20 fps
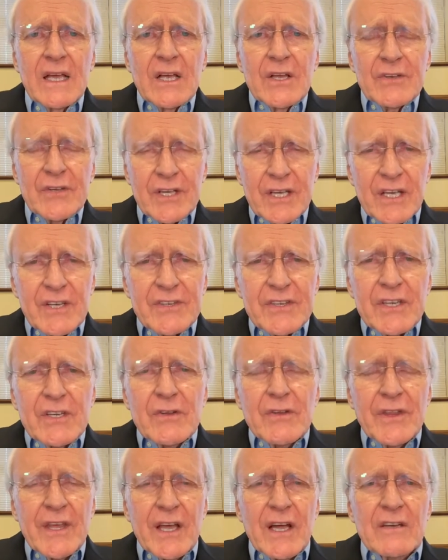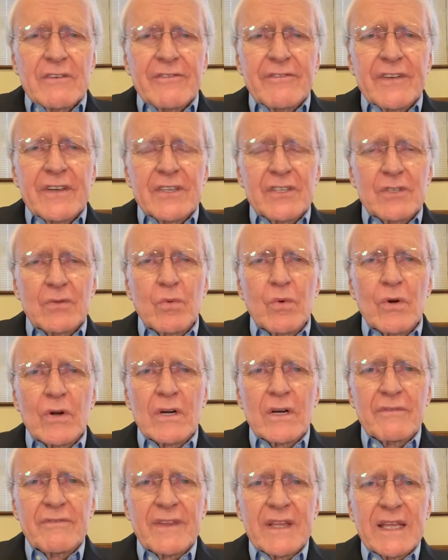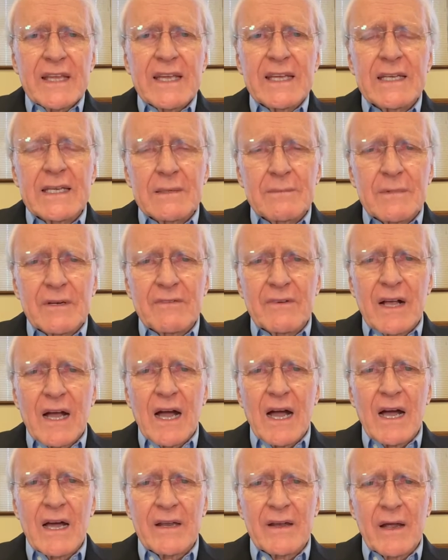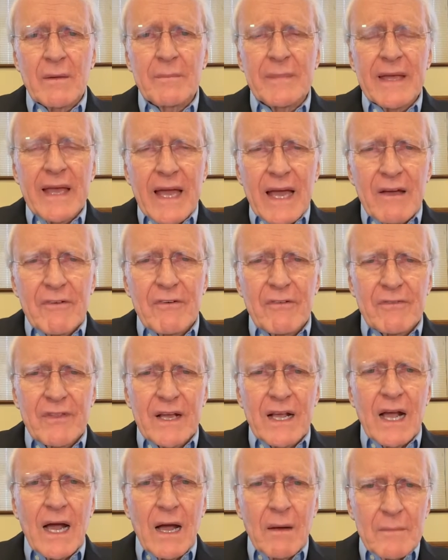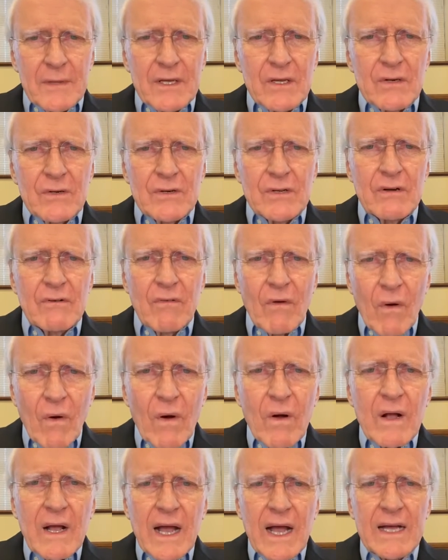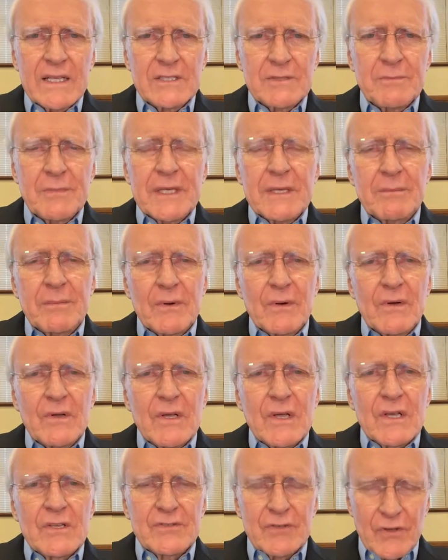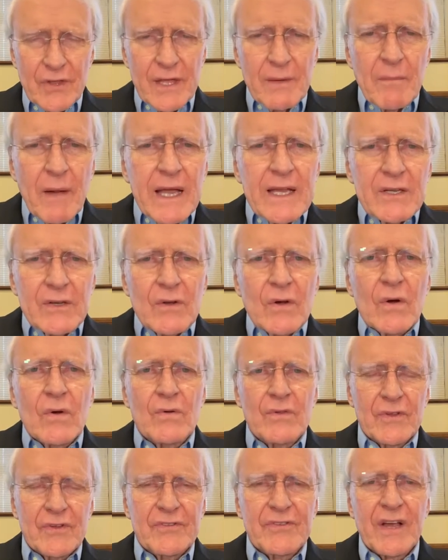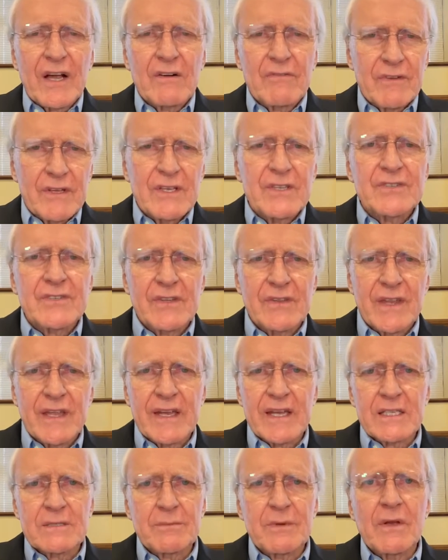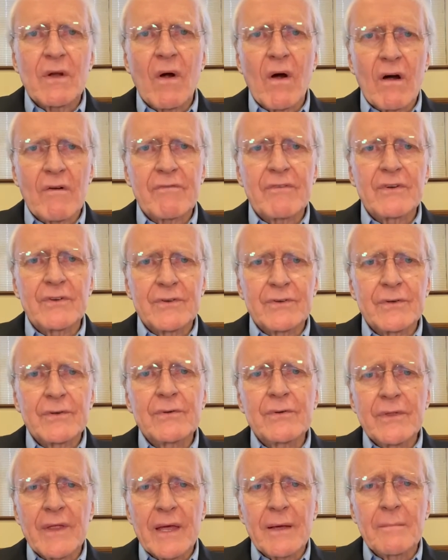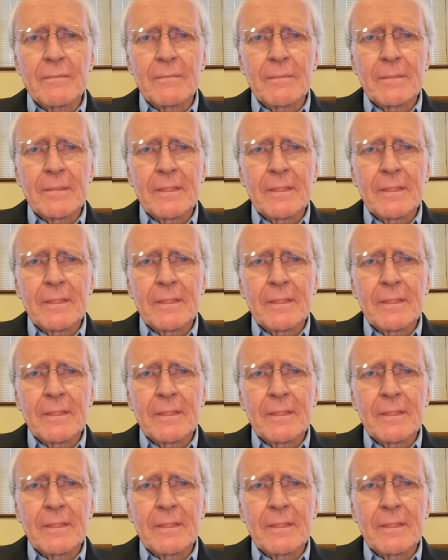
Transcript: to continue the unfinished work of the kingdom of God on behalf of the common good of all God's people, so they might know the salvation that has been offered to them.